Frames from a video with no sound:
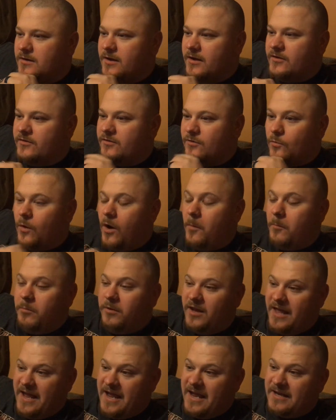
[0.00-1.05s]
Alright, so while
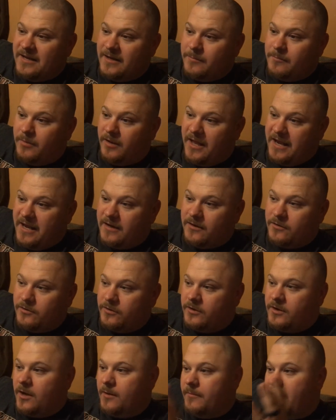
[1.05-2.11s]
Bland and
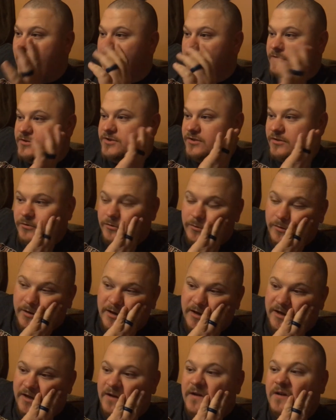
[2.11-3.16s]
Blander come out
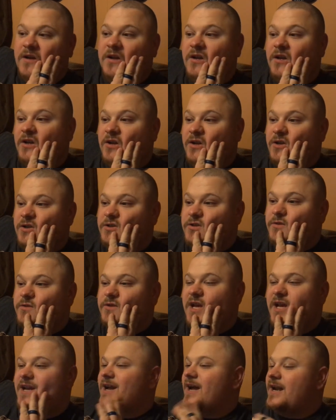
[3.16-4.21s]
to
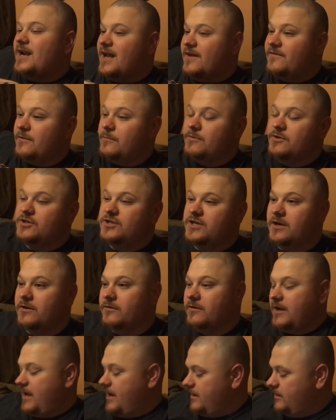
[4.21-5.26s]
take on Heavy
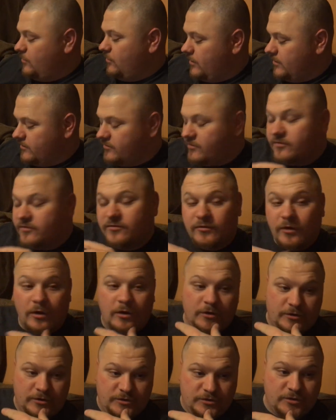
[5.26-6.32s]
Machinery, I can go ahead and
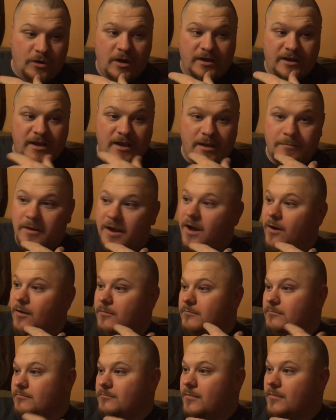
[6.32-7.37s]
start talking
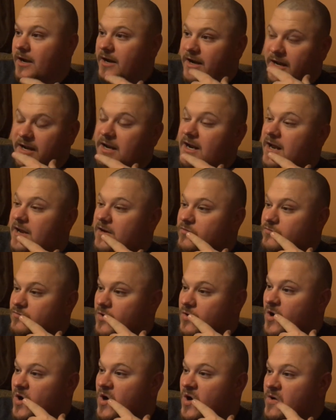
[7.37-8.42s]
about Monday Night
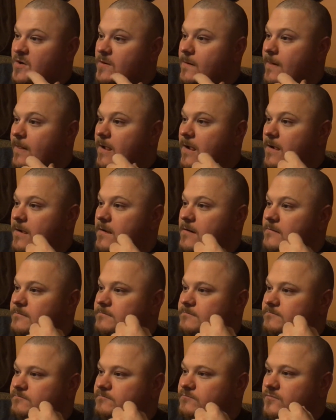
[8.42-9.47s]
Raw.
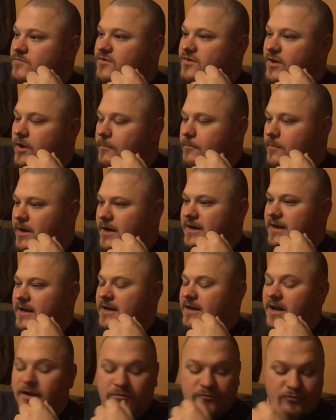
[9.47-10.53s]
So Monday
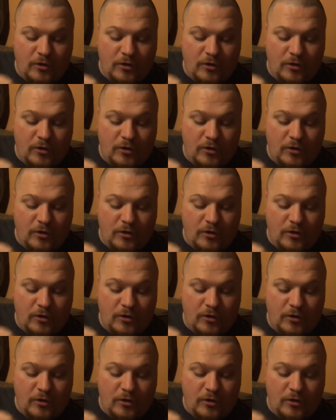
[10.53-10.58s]
Night